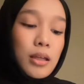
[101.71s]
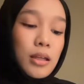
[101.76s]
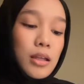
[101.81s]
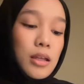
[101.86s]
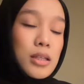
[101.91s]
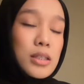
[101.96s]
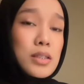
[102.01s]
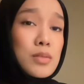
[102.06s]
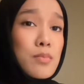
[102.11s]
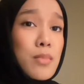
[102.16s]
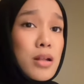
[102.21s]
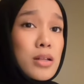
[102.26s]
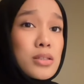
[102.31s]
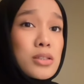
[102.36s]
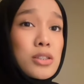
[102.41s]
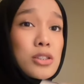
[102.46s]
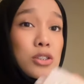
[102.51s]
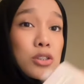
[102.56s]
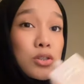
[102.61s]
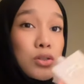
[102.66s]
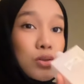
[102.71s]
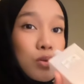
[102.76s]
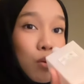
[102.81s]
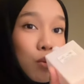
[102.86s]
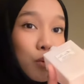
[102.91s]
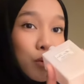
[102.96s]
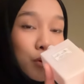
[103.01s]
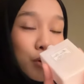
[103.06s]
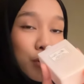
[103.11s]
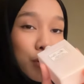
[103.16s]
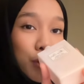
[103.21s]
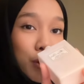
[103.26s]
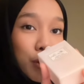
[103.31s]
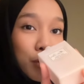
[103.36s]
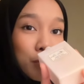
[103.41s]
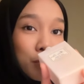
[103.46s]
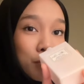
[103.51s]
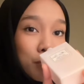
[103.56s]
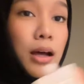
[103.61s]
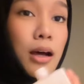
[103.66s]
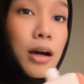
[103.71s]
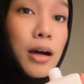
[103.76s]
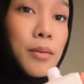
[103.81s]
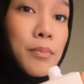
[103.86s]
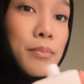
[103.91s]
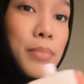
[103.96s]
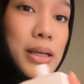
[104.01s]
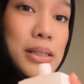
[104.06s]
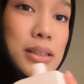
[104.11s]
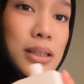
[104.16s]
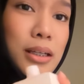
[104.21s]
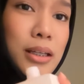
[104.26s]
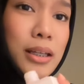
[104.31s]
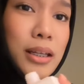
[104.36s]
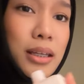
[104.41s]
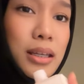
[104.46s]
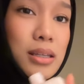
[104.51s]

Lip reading: It smells so good. Basically,